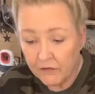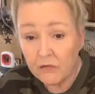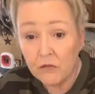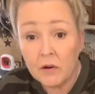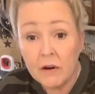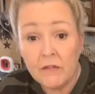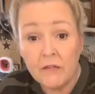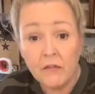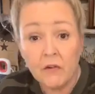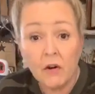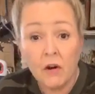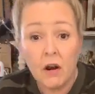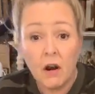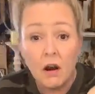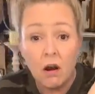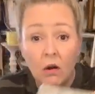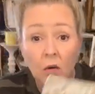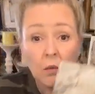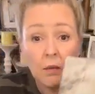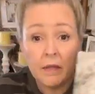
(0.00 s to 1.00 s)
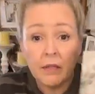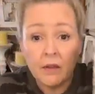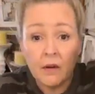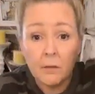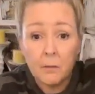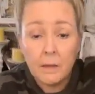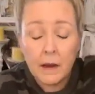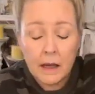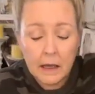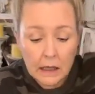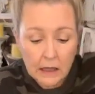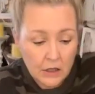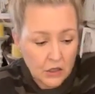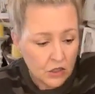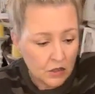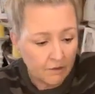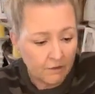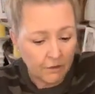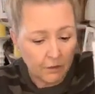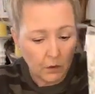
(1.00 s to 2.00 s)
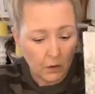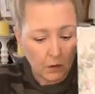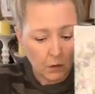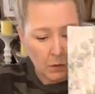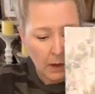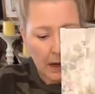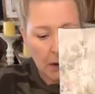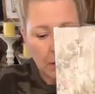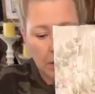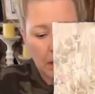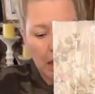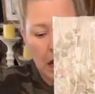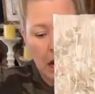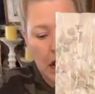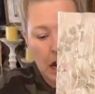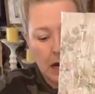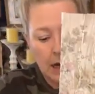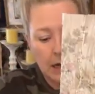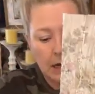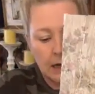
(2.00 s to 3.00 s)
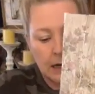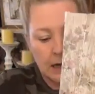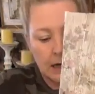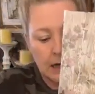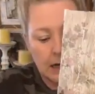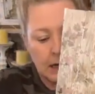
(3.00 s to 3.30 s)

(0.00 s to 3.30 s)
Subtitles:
a free-for-all with my kitchen floor while we're gone.